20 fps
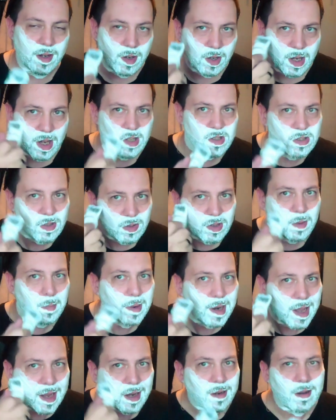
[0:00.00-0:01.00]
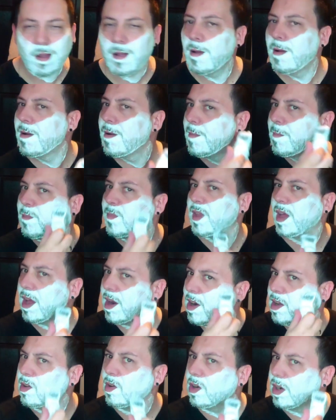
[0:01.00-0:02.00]
it gets on the black.
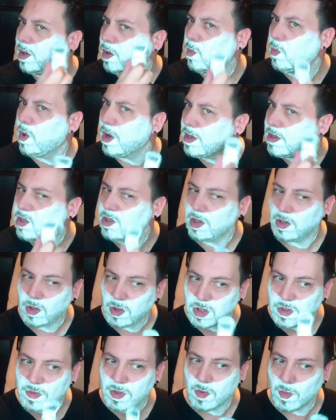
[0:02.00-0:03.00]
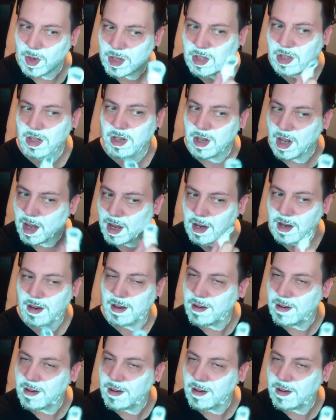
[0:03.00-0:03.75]
I've got little white circles for the rest of the day.